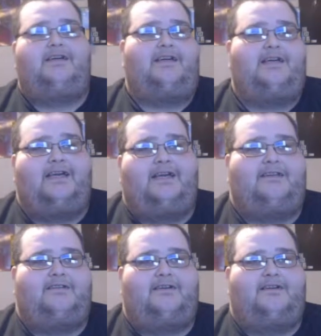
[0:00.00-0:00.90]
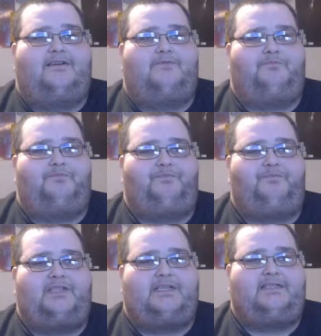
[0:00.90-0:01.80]
and um,
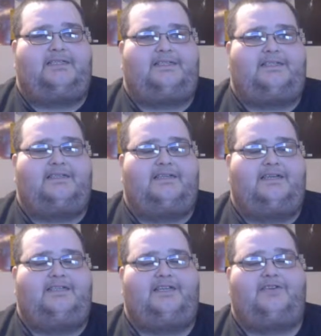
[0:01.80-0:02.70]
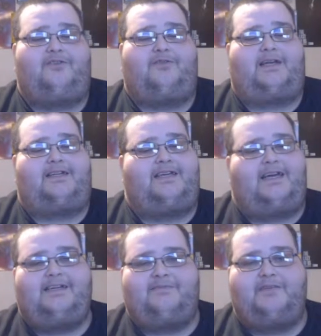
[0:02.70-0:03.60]
it's it's a great
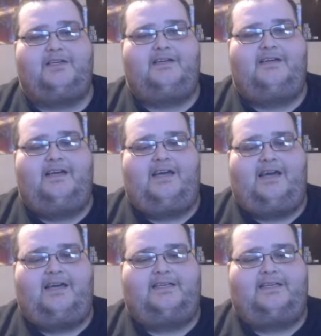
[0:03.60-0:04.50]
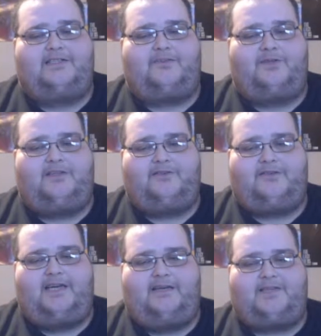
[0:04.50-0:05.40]
game and it's one of those
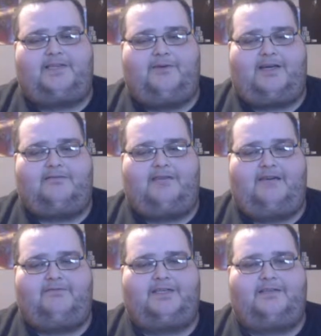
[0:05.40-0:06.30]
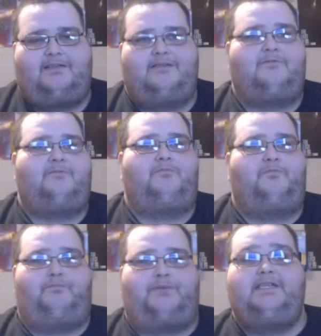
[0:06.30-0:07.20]
games that you actually have to
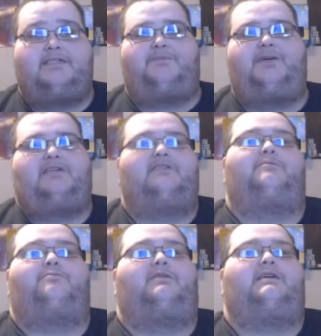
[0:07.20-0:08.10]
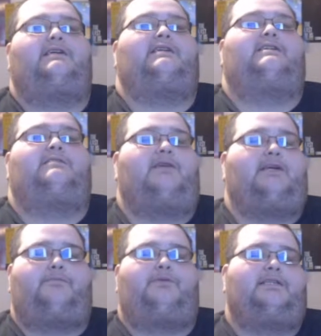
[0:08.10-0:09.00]
be inspired to play, in my
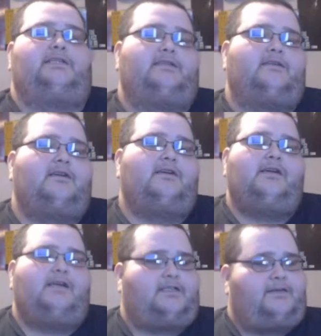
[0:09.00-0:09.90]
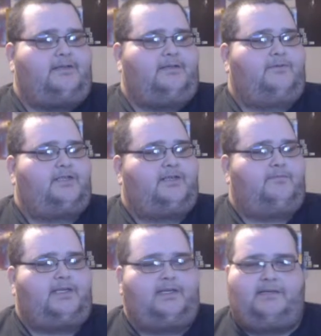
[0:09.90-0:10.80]
opinion, especially with
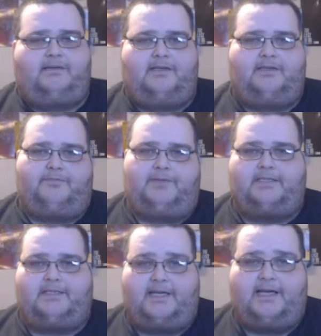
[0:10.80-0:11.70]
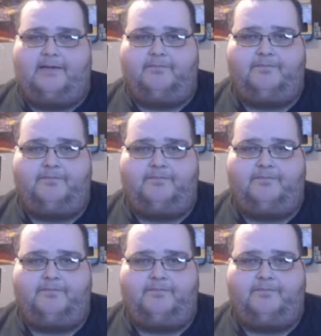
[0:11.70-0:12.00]
somebody as big as I am.